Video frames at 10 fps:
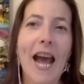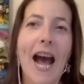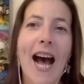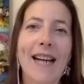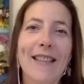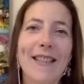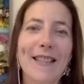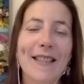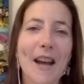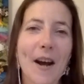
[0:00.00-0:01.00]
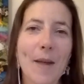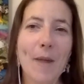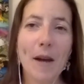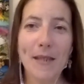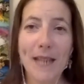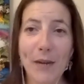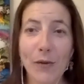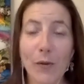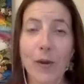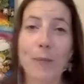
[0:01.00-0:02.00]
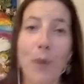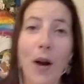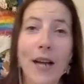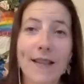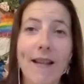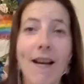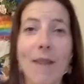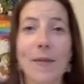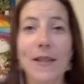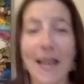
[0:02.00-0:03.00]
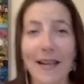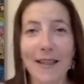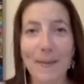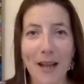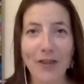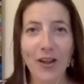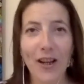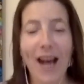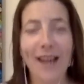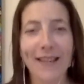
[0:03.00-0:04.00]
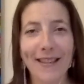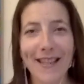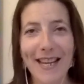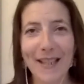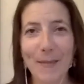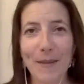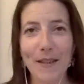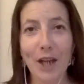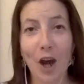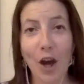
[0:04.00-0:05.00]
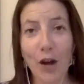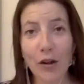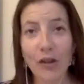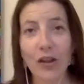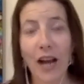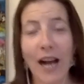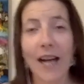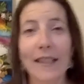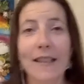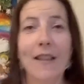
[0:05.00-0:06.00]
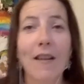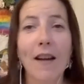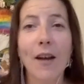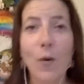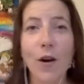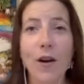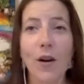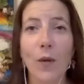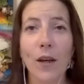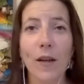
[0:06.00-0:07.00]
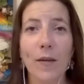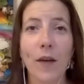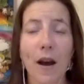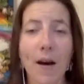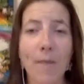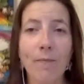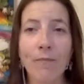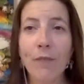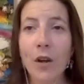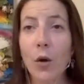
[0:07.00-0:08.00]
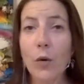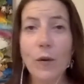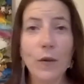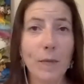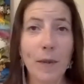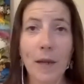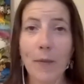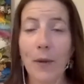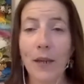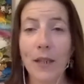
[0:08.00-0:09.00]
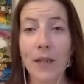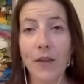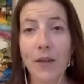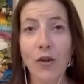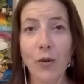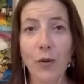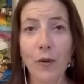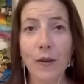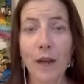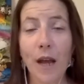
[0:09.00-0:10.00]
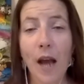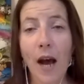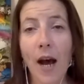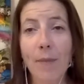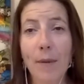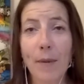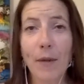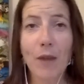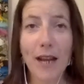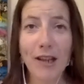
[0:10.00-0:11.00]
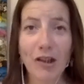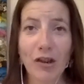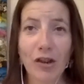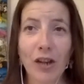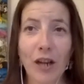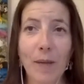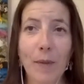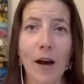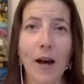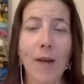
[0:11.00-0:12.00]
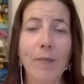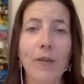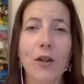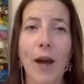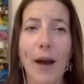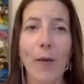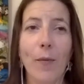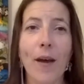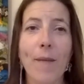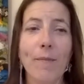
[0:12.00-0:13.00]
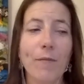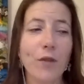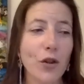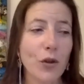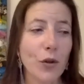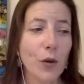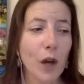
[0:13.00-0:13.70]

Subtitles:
And I'm Sarah Rose Bright. I'm a sex, pleasure and intimacy coach, and I work with all sorts of people, individuals, people in relationship, to help them to